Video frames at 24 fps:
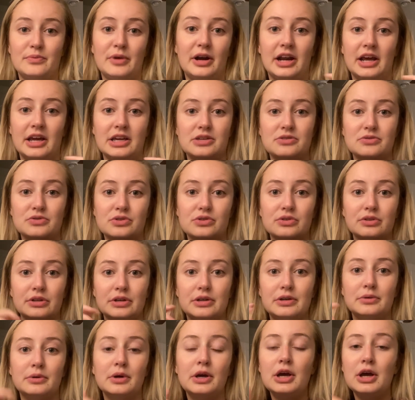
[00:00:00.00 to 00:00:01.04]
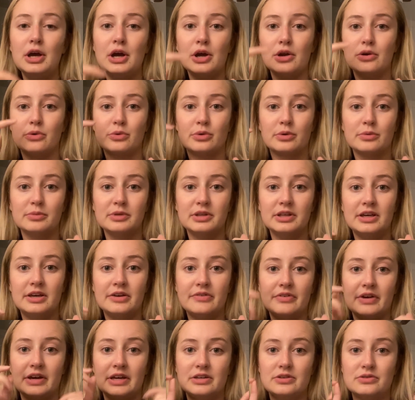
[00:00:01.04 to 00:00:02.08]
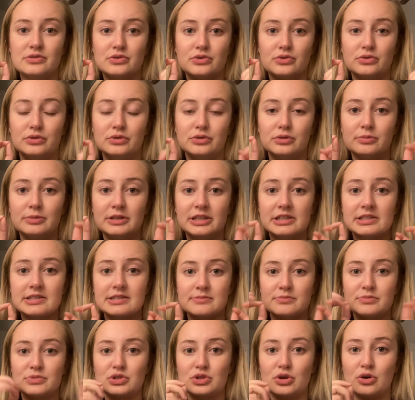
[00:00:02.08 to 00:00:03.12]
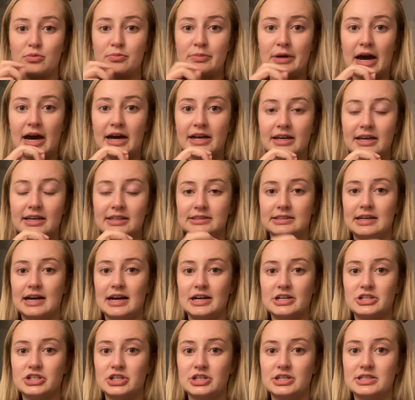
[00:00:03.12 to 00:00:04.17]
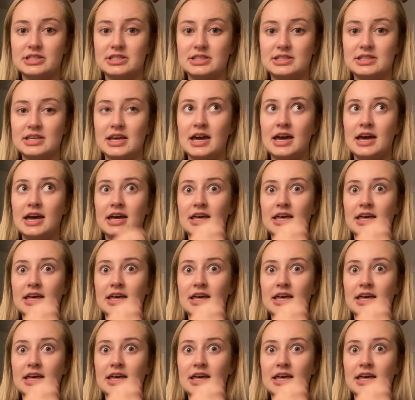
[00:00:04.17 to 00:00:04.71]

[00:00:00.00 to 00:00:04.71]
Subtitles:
when I use glue. Normally if I use glue, because I'm so bad at lashes,